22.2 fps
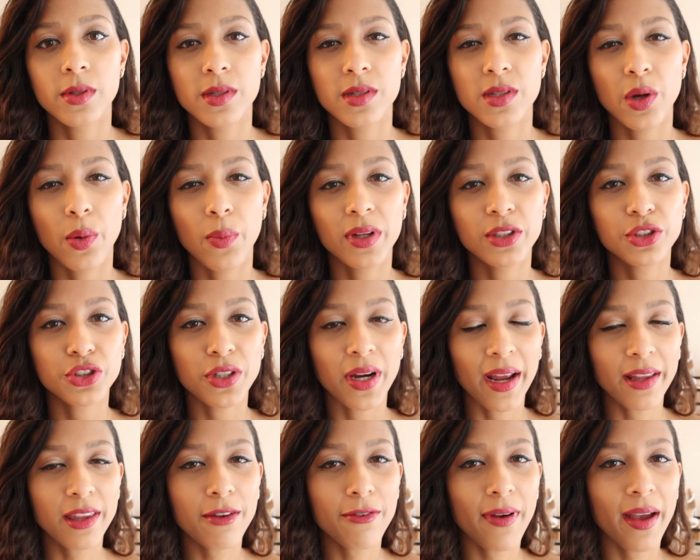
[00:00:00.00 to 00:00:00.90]
So when
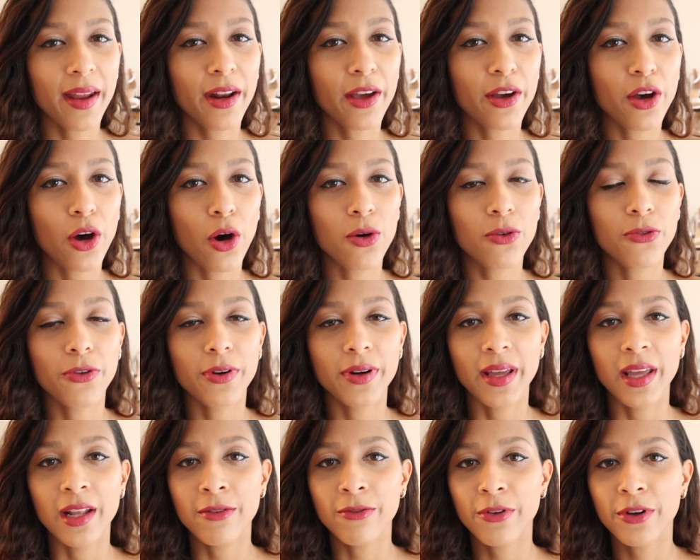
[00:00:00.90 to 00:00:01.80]
trying to find a coat for
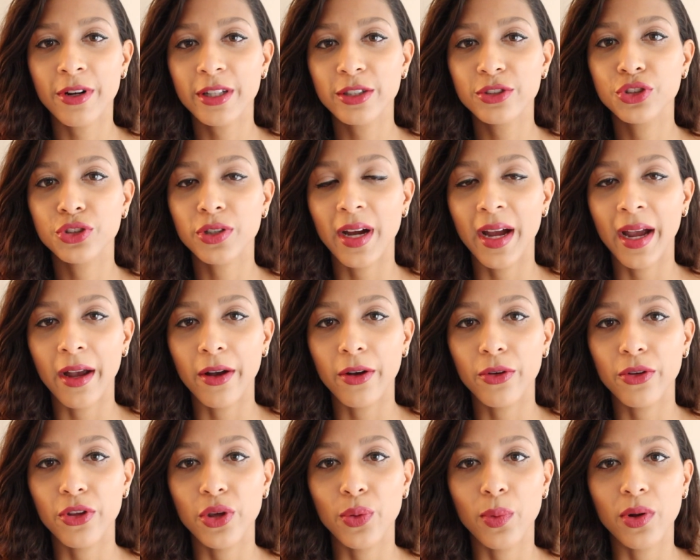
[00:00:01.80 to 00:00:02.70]
an inverted
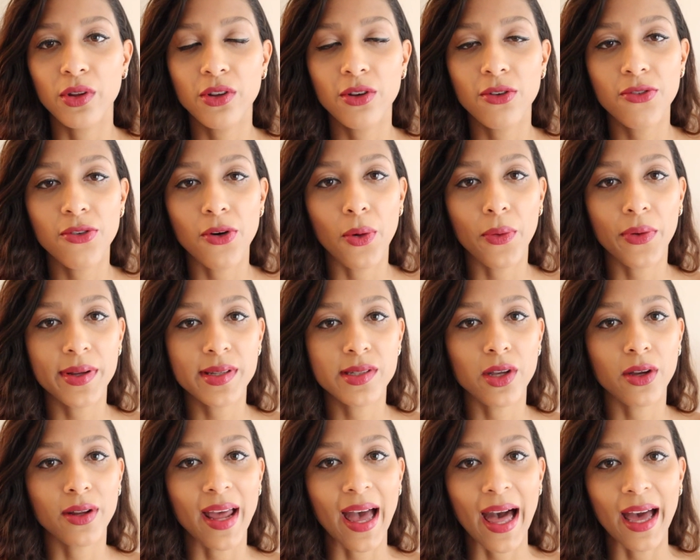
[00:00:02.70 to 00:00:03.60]
triangle, you want to
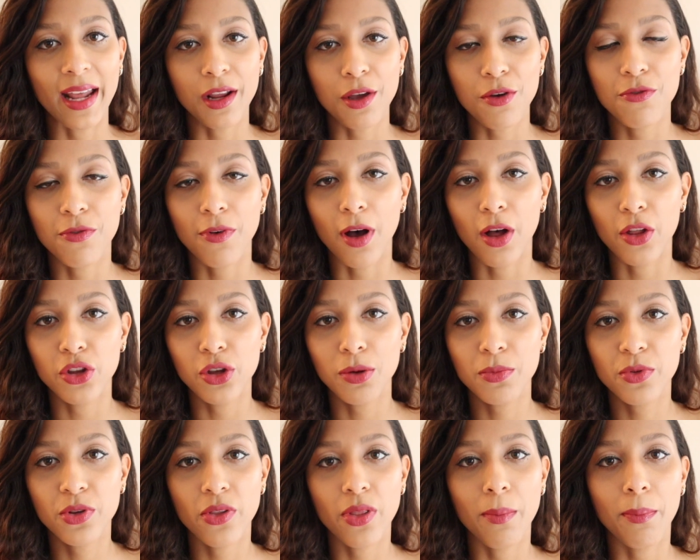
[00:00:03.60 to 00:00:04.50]
focus on adding
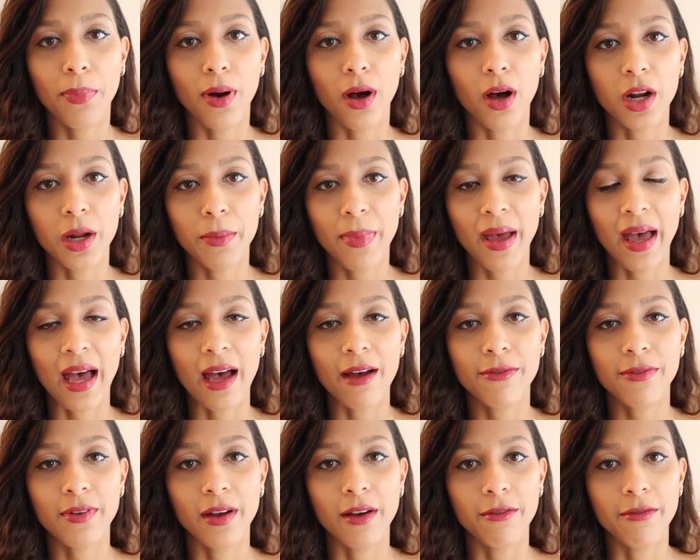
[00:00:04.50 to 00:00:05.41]
volume to the bottom
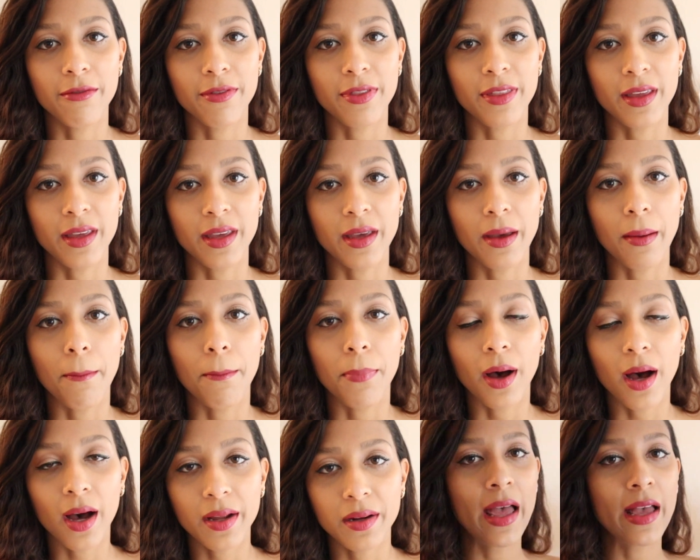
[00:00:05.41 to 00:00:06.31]
half of the
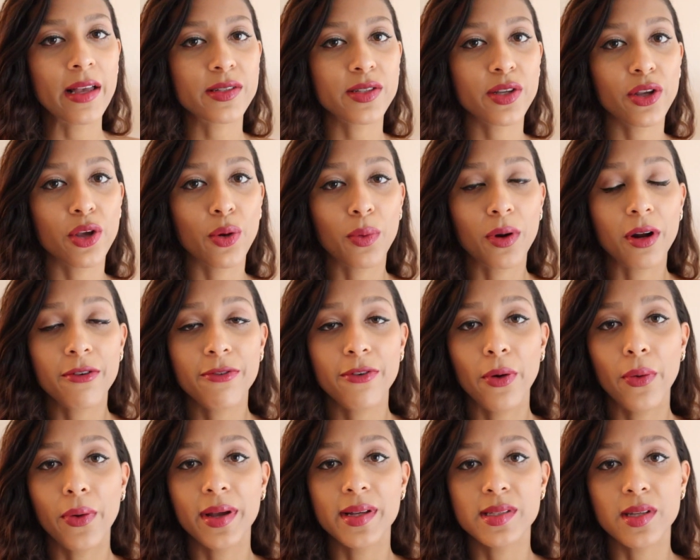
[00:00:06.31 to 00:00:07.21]
body. So you want to
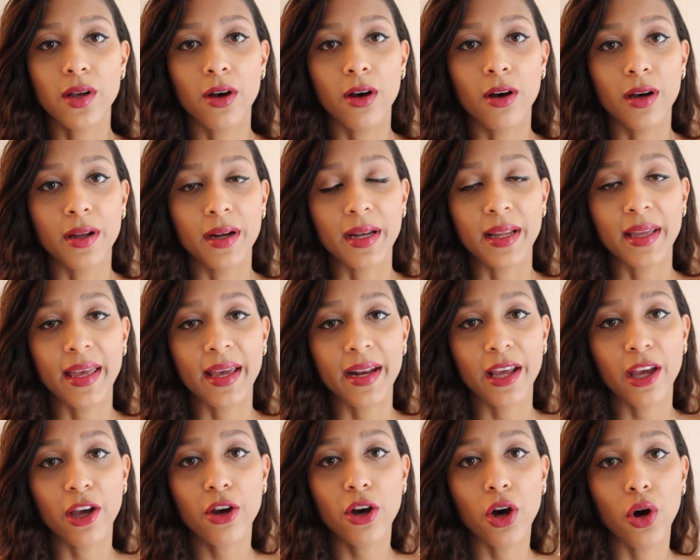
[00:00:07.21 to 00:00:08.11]
focus on
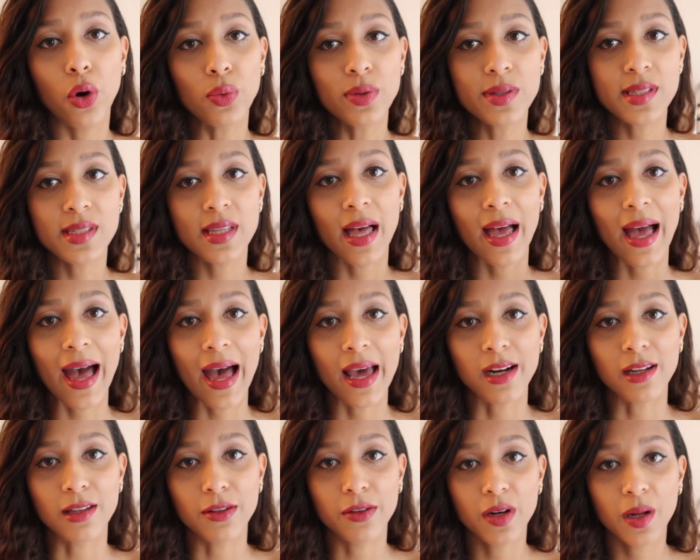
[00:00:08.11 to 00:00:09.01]
getting coats that
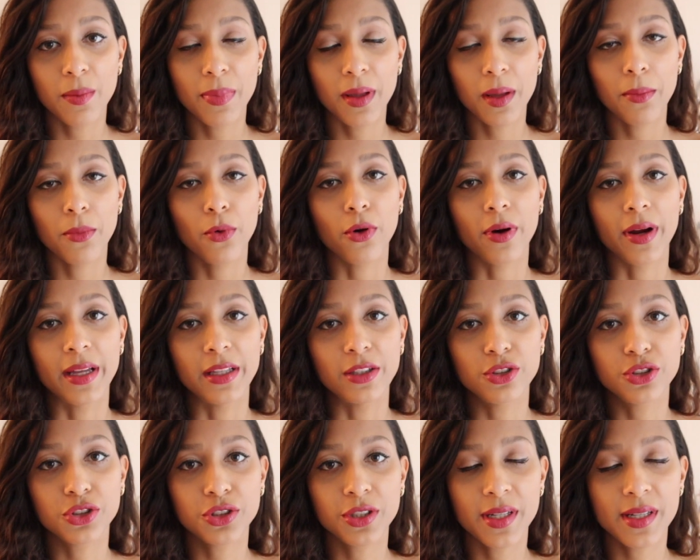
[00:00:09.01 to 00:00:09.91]
add a little bit more
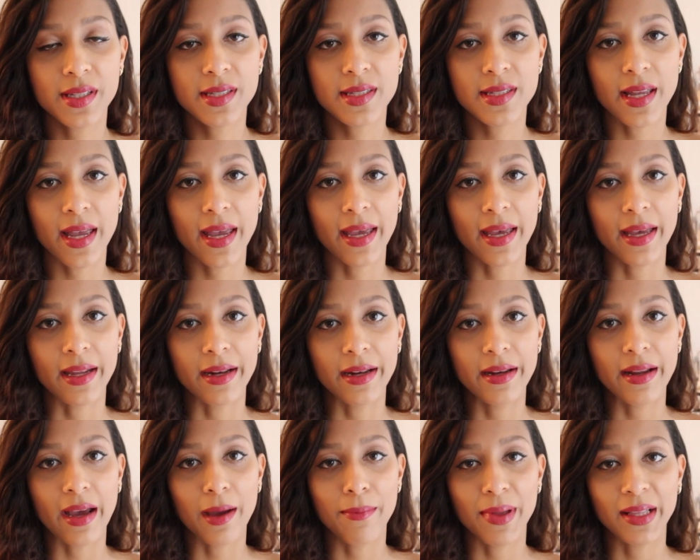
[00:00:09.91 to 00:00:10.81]
interest
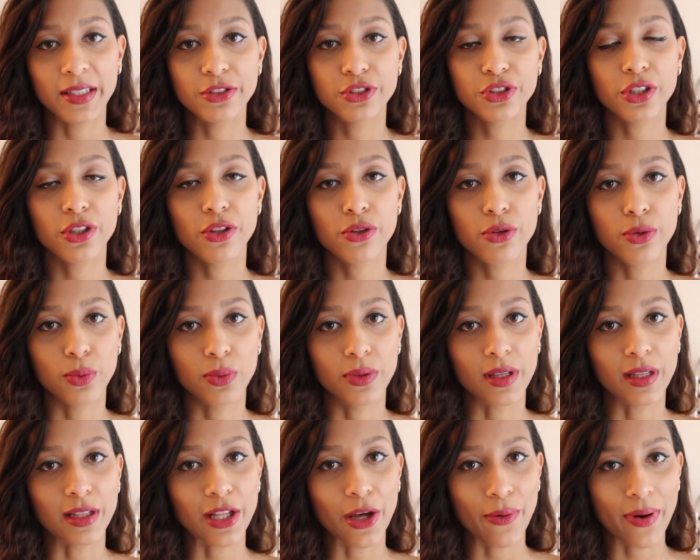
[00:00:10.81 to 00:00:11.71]
and dimension to
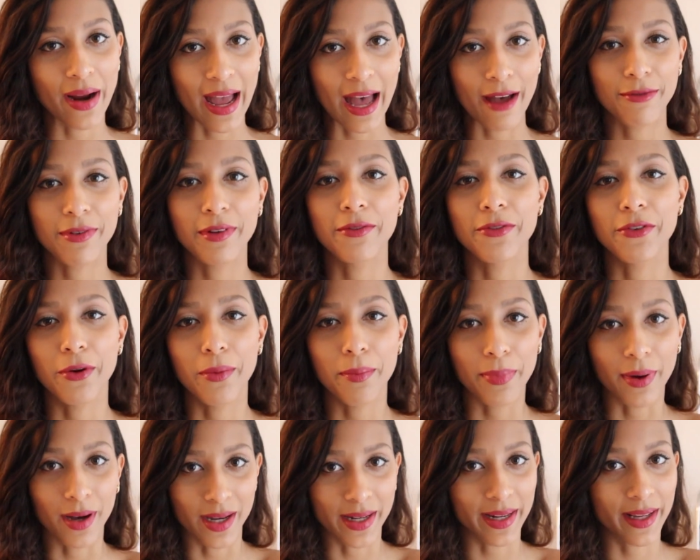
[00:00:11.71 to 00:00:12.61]
the lower half of your
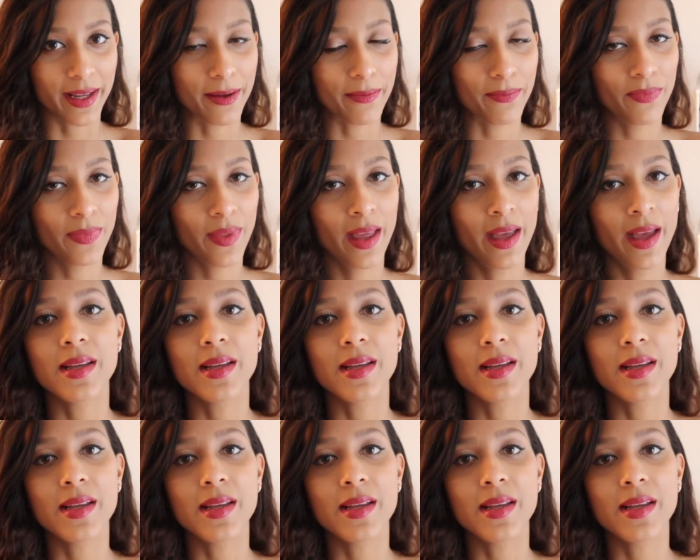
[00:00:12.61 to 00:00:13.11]
body.